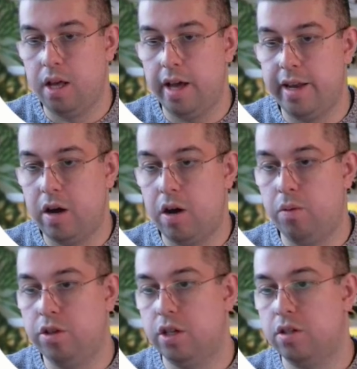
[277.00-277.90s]
And now I
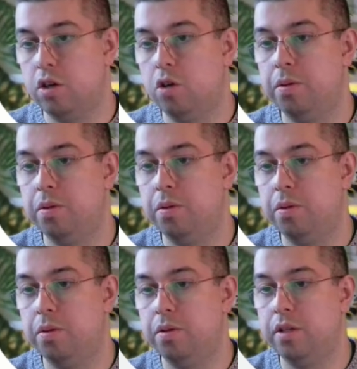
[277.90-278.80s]
will just open the
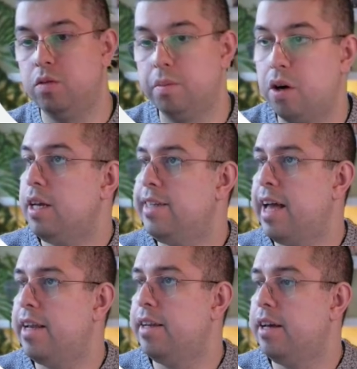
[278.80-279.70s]
report, and
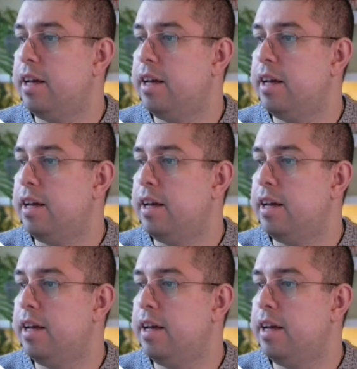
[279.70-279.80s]
then